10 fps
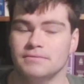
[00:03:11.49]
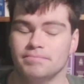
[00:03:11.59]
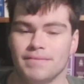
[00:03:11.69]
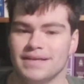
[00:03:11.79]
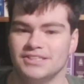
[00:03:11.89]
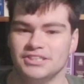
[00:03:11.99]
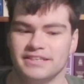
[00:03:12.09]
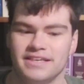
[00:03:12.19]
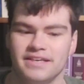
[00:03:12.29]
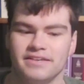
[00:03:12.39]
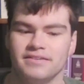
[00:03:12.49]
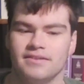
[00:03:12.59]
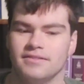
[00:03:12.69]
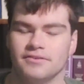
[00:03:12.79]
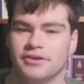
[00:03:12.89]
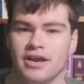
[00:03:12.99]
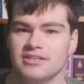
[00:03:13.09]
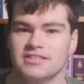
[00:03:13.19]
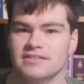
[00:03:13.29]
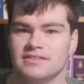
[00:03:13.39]
mention that they're
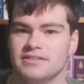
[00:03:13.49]
cousins,